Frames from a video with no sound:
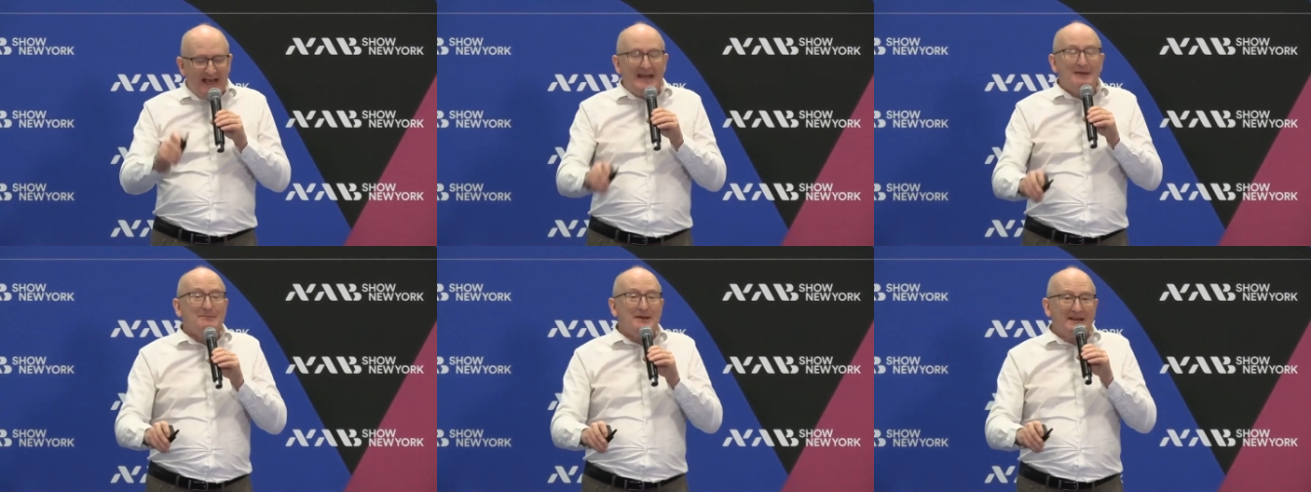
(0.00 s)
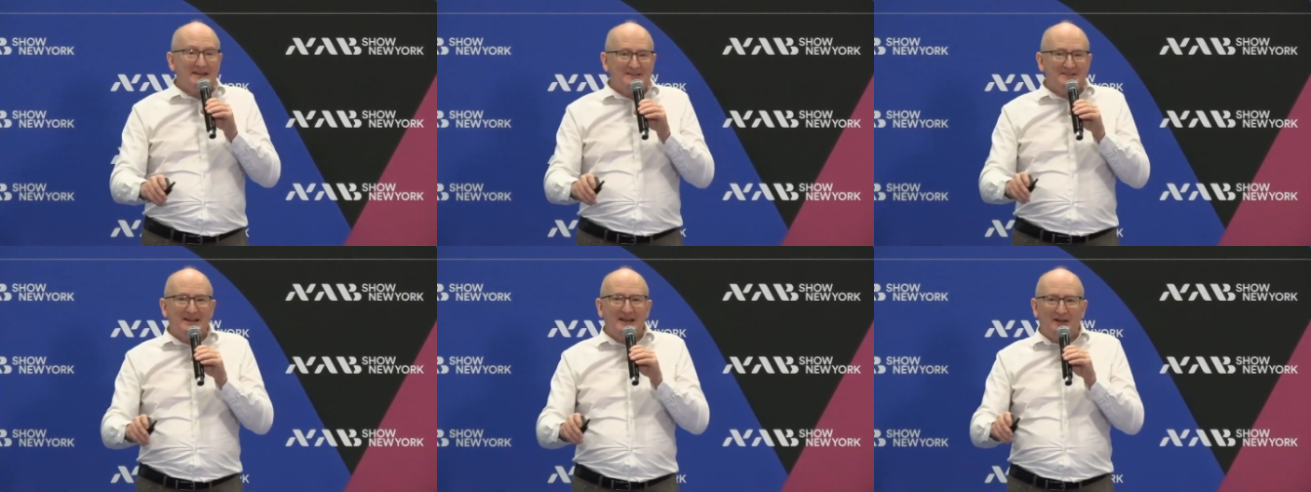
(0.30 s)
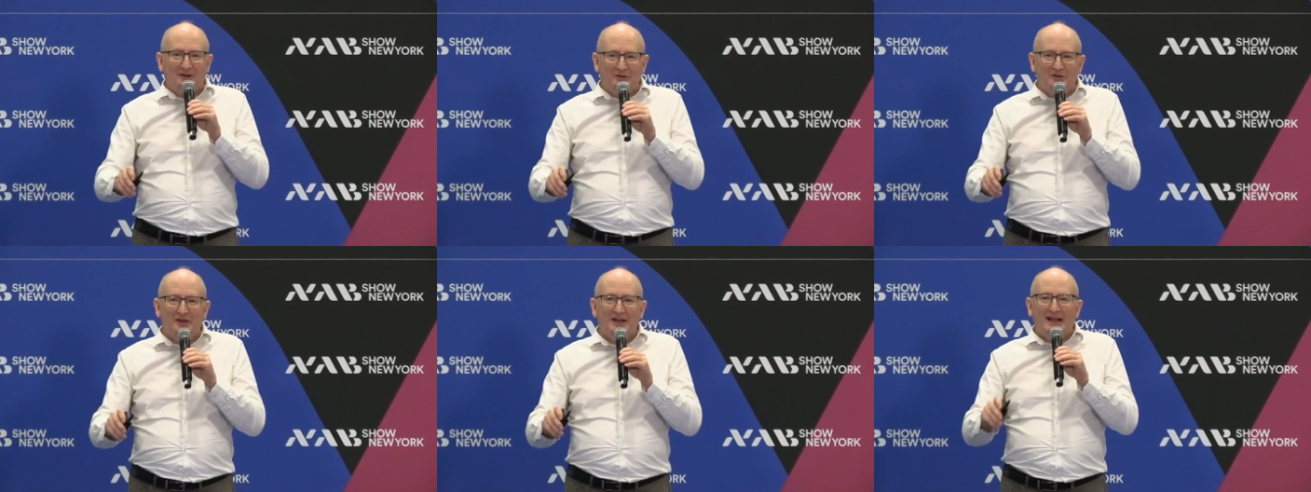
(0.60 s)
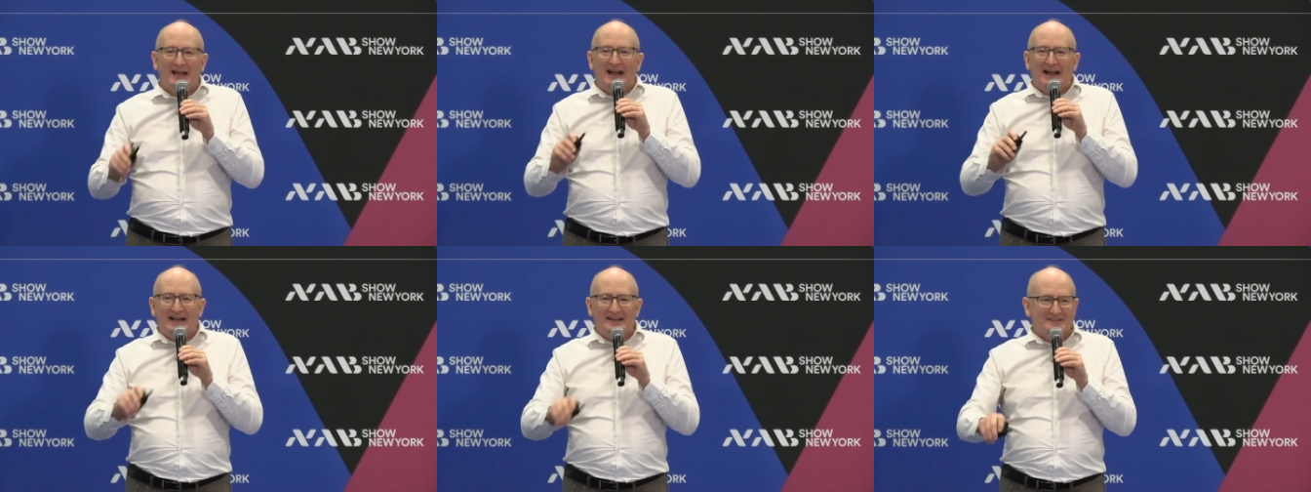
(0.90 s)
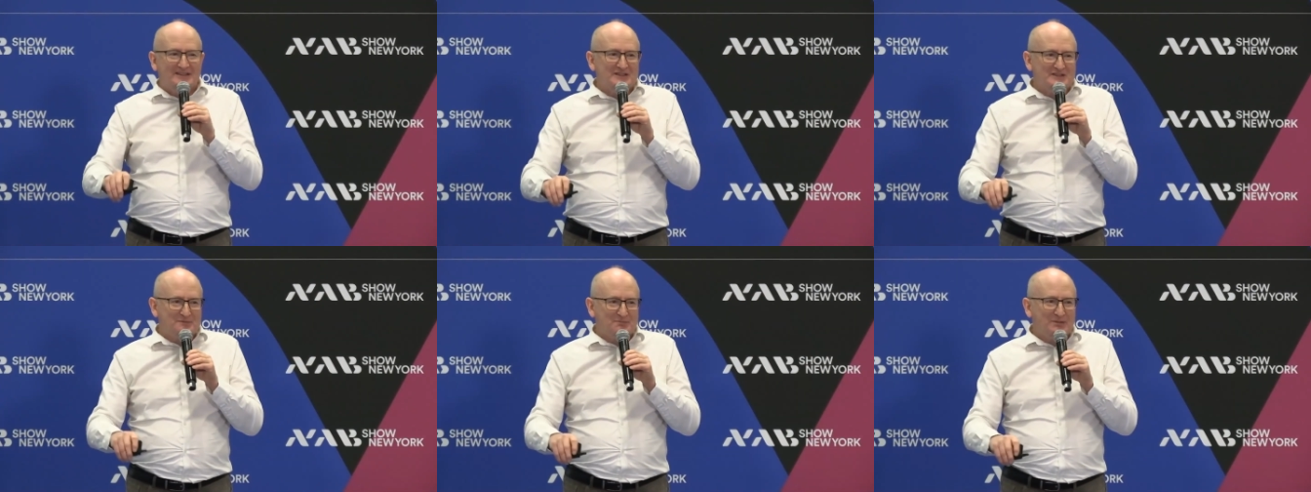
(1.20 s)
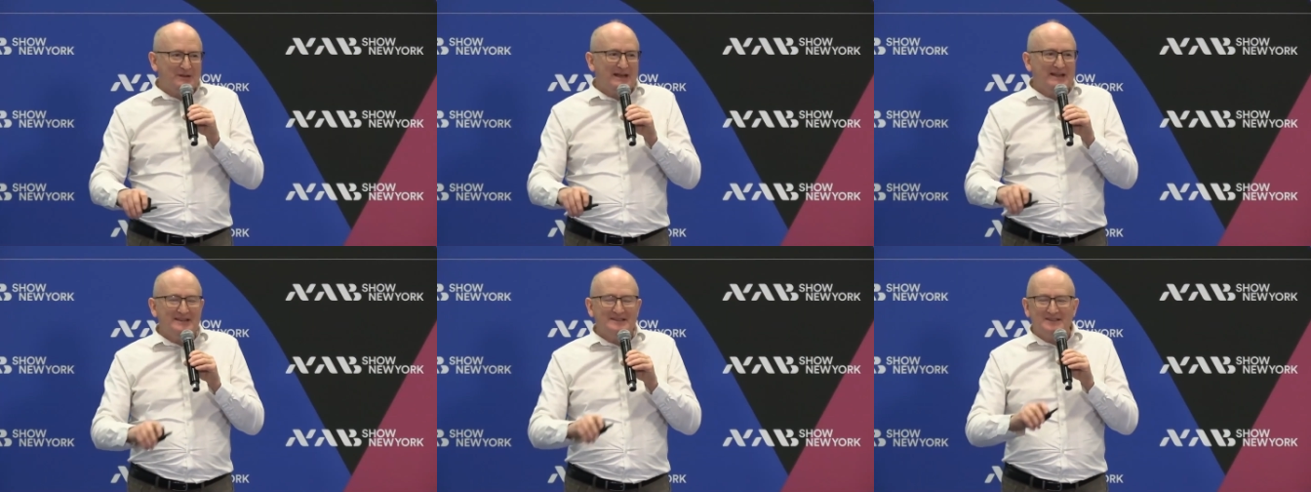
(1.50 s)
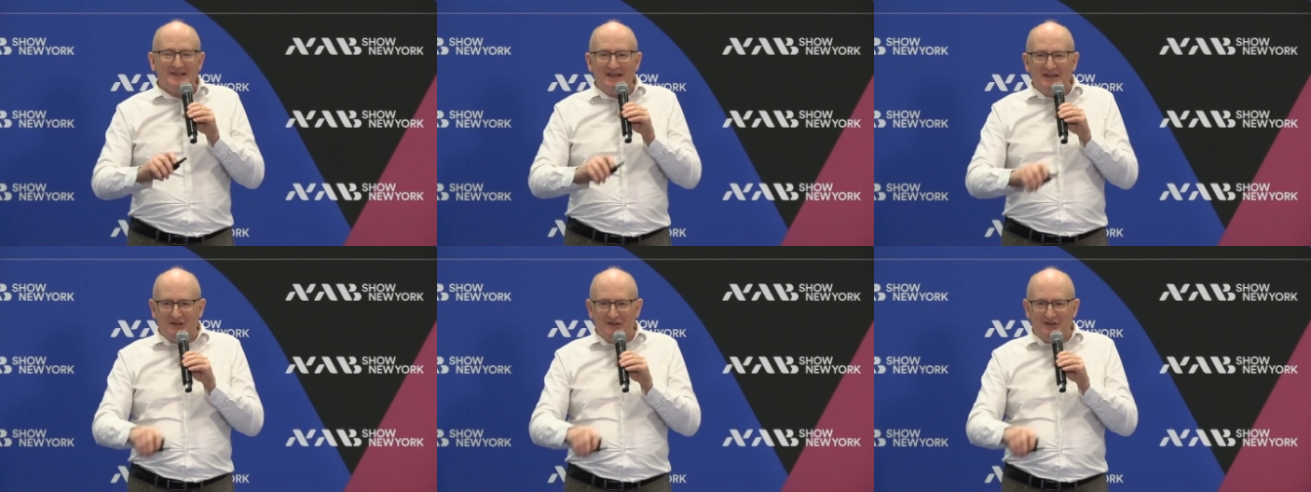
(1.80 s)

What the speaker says: MXL has its place